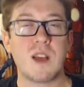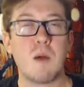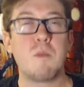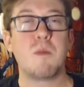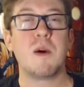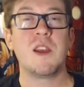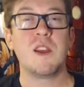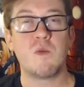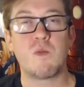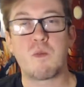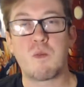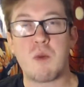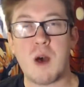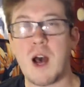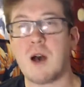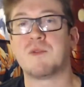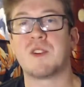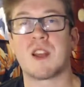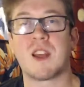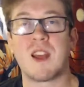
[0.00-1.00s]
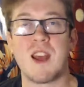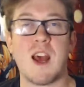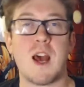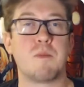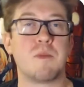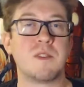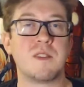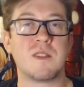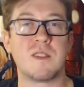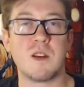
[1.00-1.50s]
I bet you popped a cap
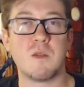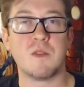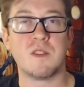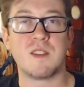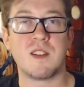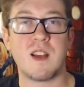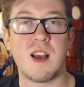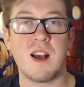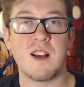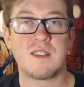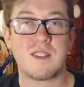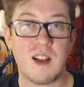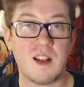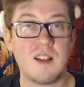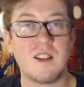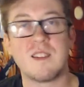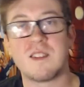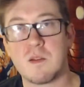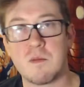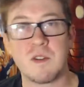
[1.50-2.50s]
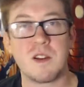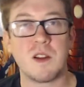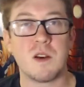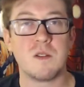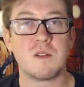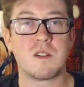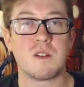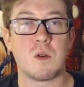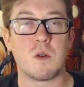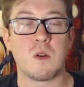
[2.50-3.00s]
in someone's ass. Tell us some of
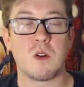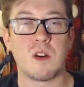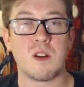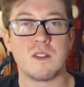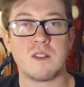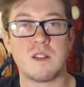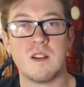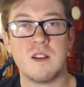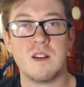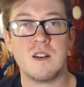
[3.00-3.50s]
those stories.